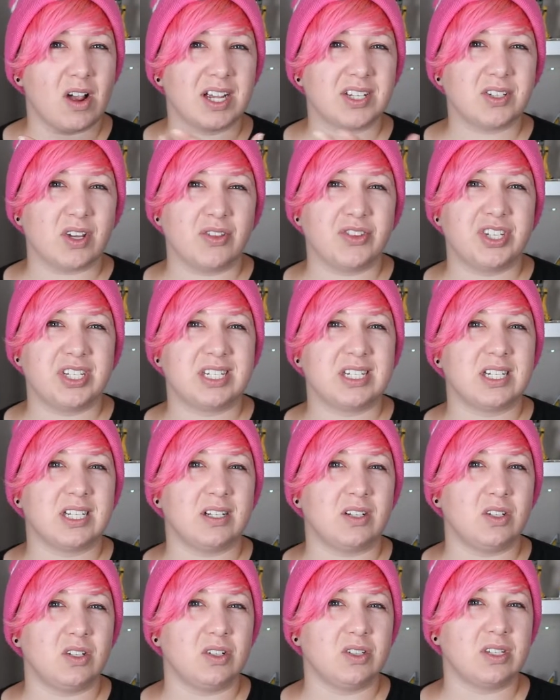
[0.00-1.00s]
I saw the
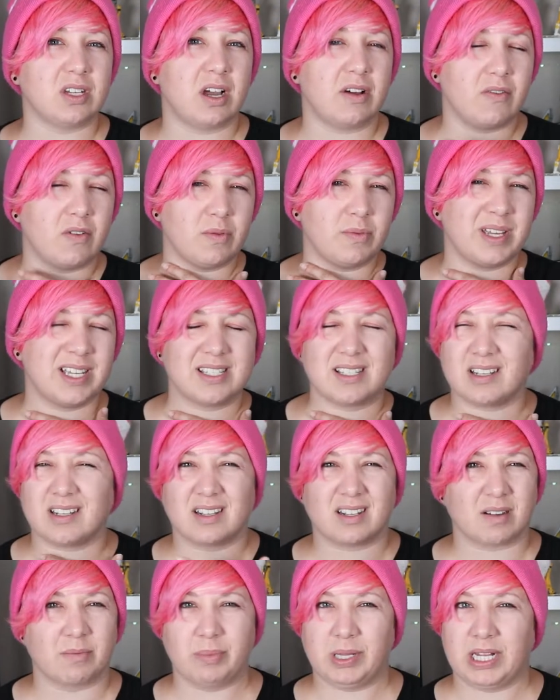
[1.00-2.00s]
stills of him. He has like
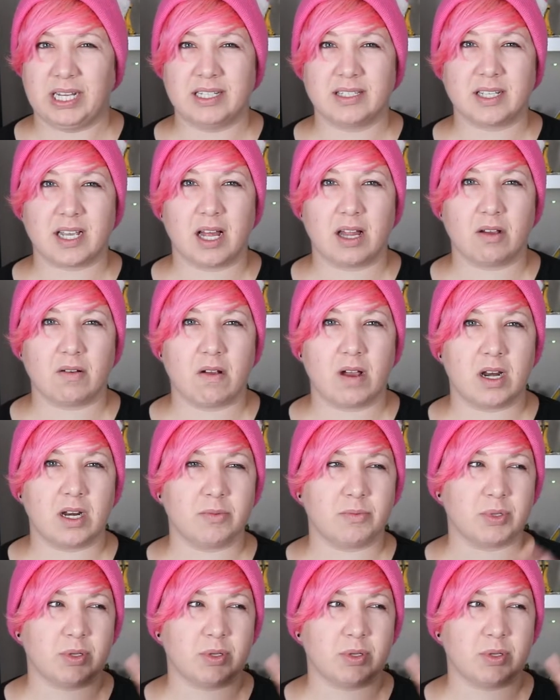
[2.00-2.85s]
a compliance collar on him,